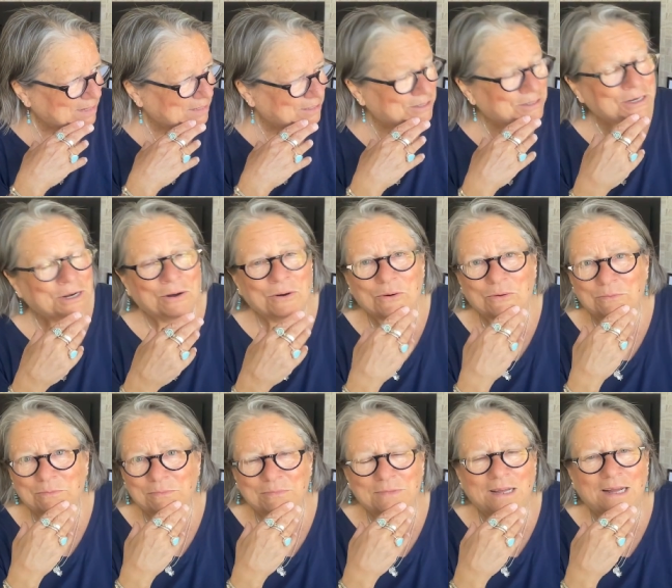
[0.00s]

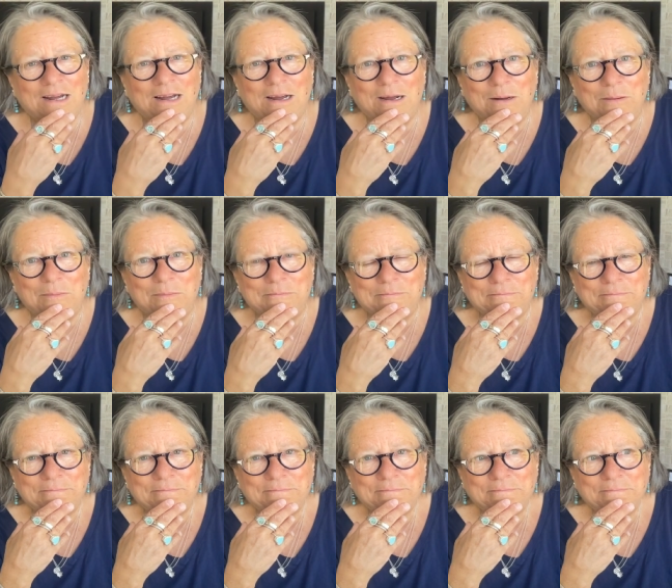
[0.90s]
So, um,
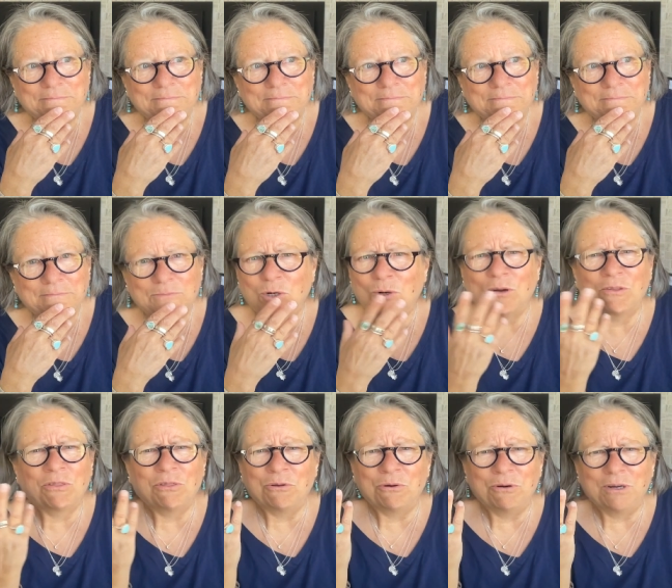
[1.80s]
or
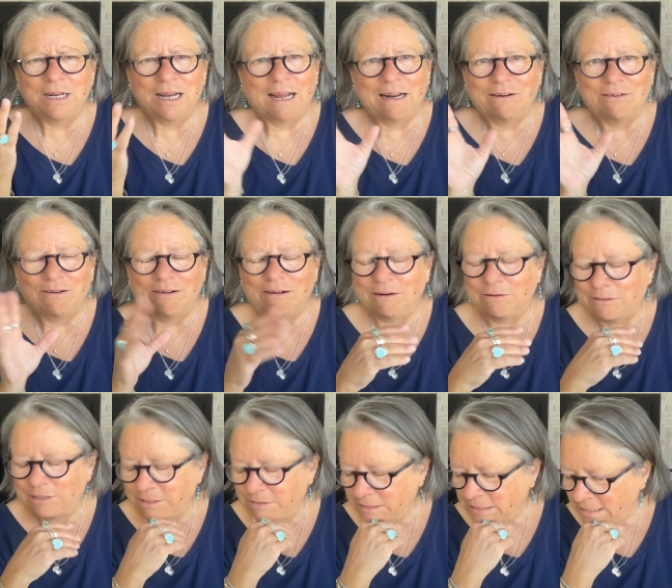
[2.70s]
thirty. I don't know how
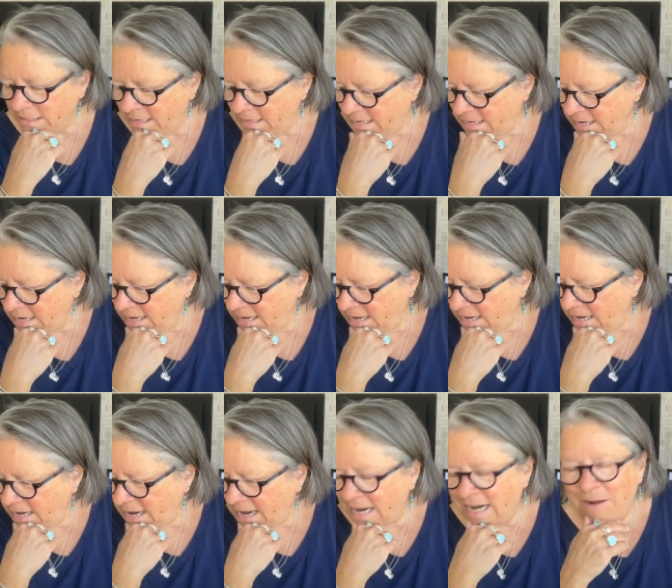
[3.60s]

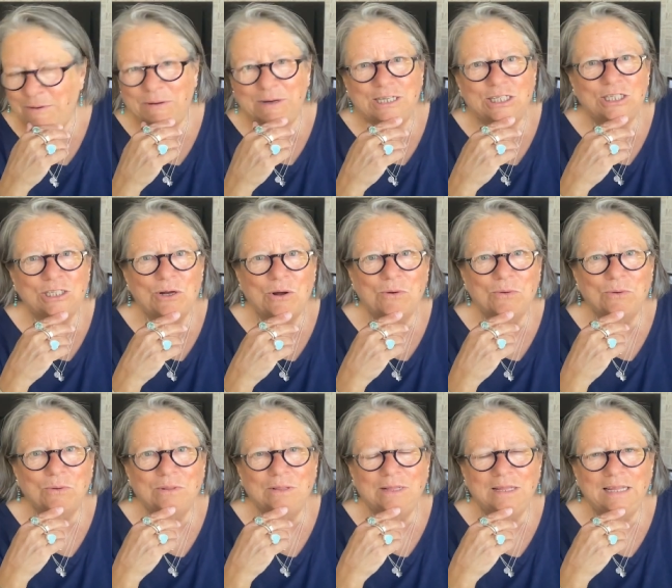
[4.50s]
anyway,
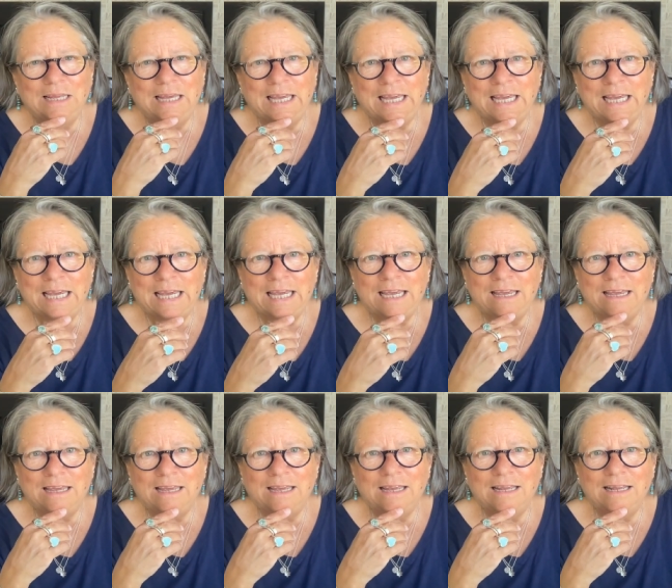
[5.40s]
so he
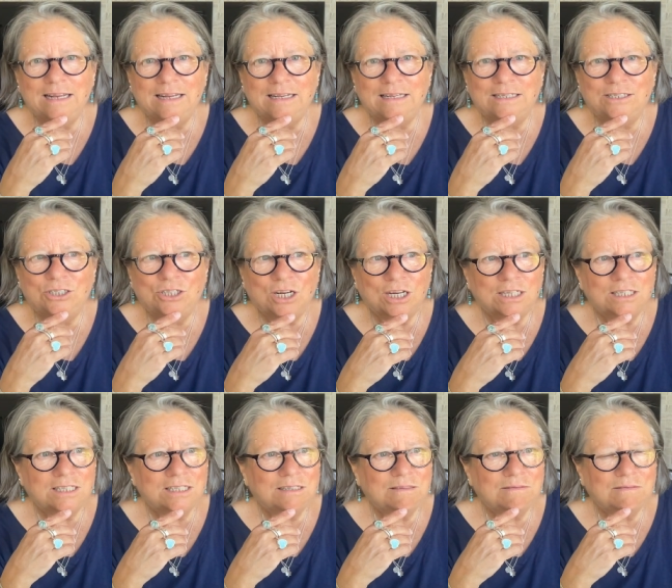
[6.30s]

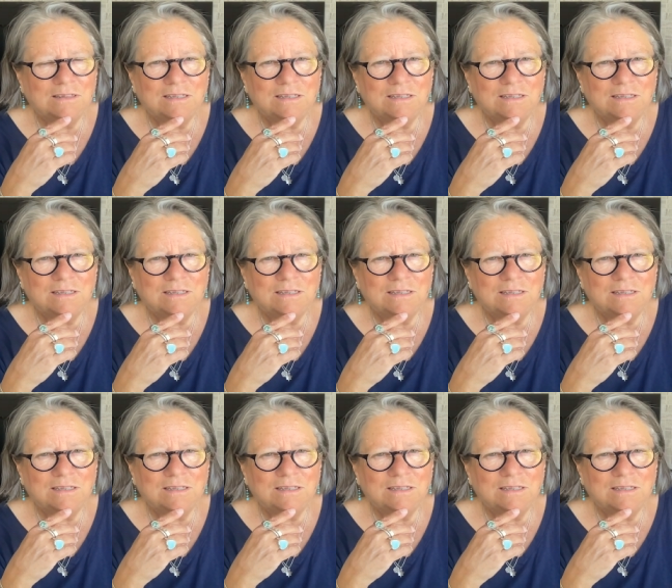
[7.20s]
just